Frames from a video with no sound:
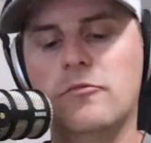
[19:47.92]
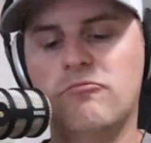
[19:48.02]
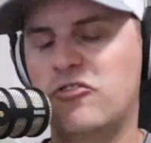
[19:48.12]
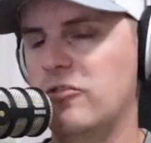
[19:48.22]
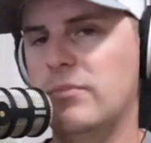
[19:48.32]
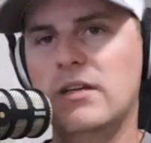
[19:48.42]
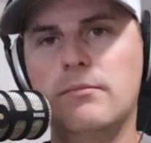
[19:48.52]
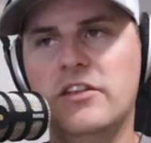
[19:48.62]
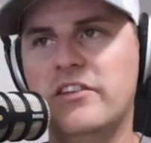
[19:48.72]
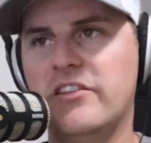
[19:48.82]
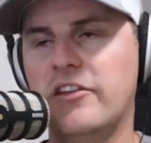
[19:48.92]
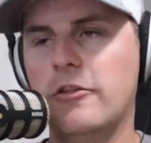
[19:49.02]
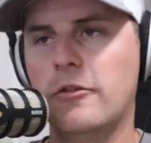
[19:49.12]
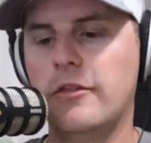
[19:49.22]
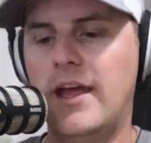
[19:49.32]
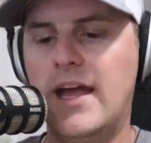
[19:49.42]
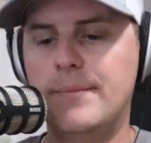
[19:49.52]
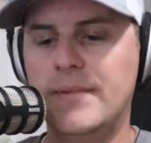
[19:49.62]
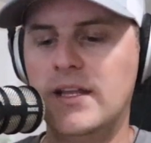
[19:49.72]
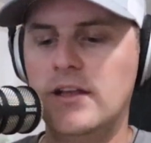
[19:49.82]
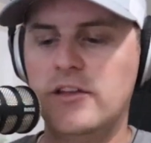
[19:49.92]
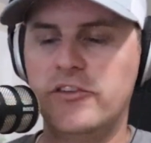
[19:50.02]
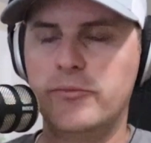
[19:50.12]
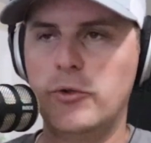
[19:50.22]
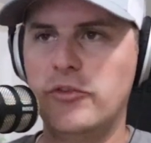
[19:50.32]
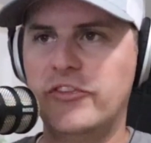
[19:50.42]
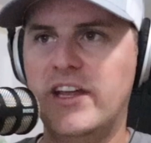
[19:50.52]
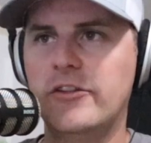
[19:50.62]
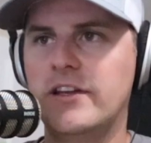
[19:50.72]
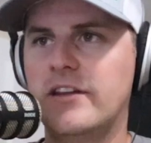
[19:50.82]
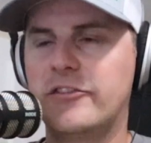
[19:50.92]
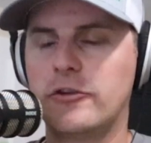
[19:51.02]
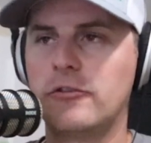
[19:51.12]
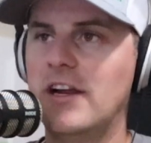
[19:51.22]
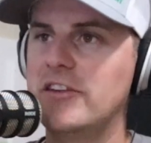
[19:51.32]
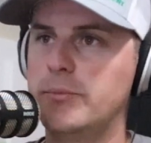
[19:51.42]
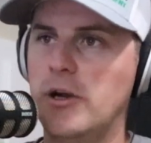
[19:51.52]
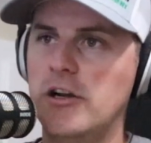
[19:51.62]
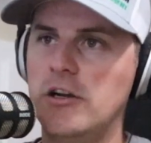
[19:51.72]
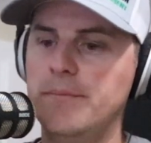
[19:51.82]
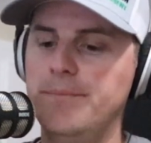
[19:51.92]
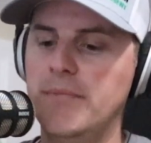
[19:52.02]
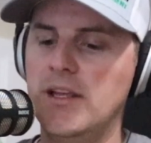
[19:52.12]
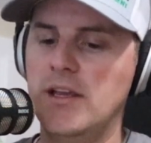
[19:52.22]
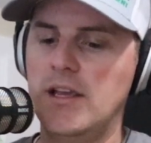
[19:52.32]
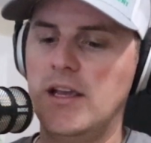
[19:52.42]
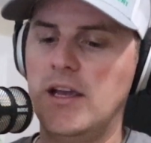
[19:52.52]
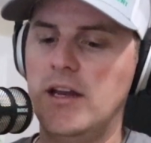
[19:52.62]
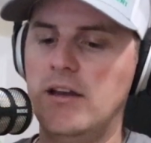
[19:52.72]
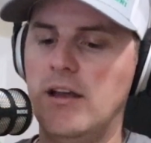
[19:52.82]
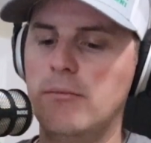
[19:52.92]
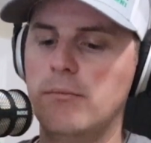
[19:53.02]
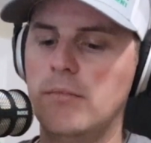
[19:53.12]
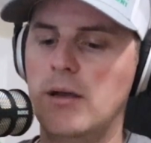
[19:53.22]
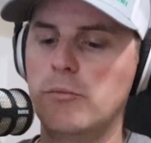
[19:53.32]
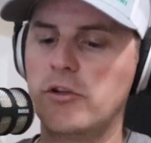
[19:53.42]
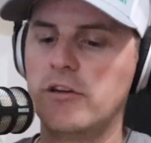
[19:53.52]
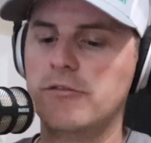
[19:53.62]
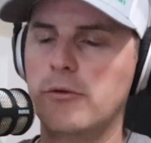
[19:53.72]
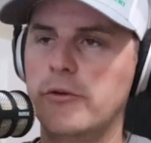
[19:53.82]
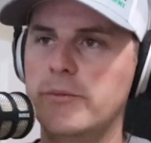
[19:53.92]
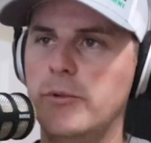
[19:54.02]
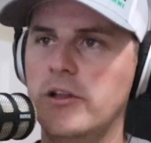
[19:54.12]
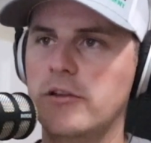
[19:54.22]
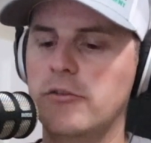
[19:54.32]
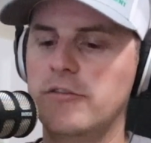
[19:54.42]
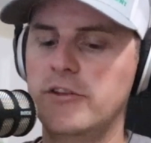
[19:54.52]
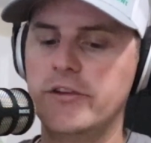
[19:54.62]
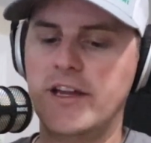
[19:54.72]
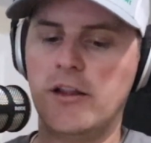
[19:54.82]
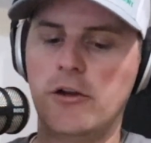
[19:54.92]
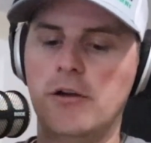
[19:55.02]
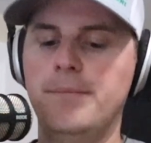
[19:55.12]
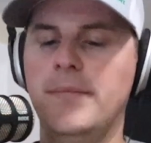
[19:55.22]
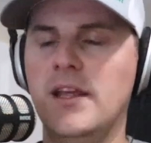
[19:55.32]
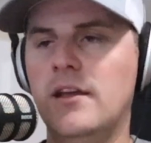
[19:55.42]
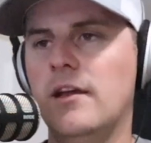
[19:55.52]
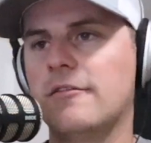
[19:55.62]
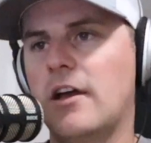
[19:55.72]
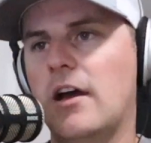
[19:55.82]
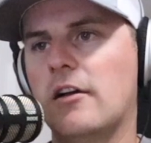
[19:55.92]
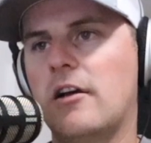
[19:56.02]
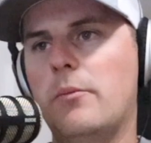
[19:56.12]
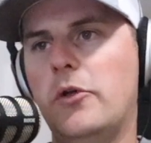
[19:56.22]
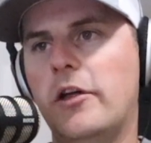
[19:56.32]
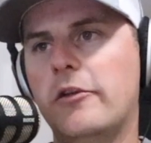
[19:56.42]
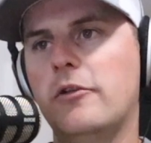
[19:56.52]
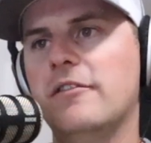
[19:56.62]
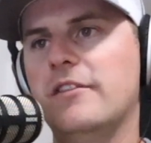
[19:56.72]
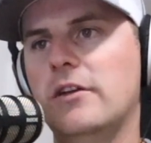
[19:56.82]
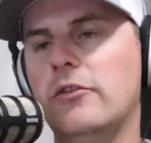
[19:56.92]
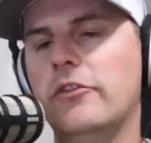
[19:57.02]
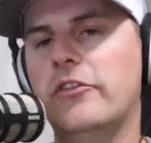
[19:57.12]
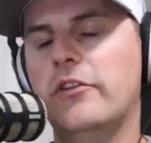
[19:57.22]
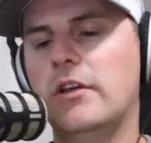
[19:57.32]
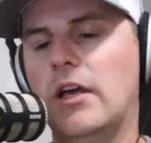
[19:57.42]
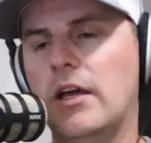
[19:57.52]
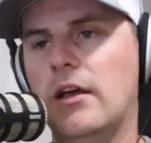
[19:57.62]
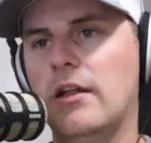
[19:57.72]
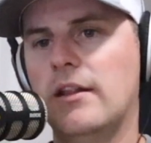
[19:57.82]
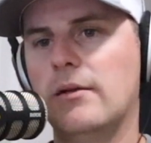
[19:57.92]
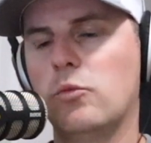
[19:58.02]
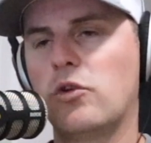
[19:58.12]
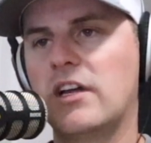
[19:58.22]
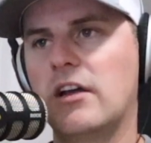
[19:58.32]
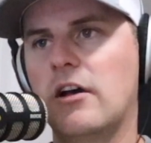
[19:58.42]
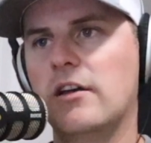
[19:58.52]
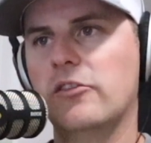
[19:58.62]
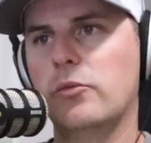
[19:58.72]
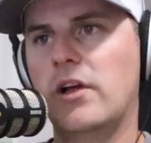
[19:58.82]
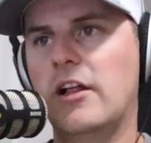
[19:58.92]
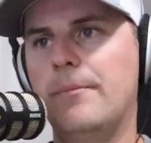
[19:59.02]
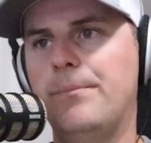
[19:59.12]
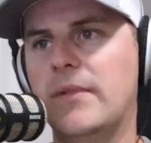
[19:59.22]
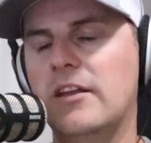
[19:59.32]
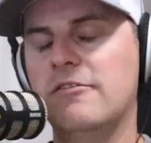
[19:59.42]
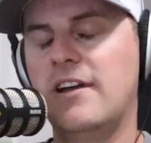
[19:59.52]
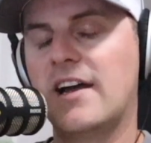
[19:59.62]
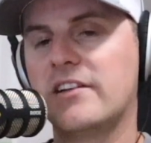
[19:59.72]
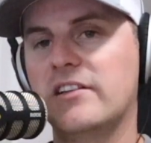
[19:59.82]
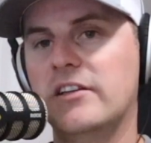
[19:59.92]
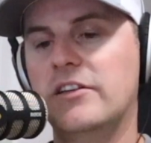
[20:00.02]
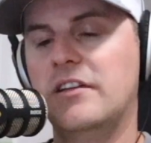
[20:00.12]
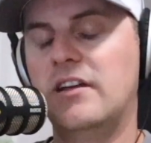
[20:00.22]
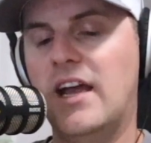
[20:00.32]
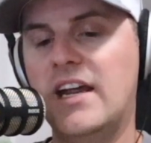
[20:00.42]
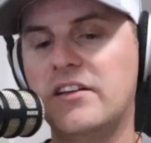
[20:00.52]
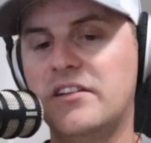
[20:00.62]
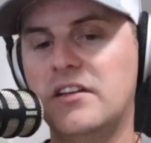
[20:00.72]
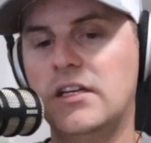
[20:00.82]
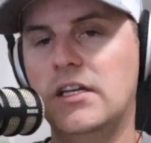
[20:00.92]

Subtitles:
should be in business. Other than that, smooth sailing. It's a great spreader, and I'm looking forward to putting the review together. Got a couple other reviews that I'm working on as well. In fact, tonight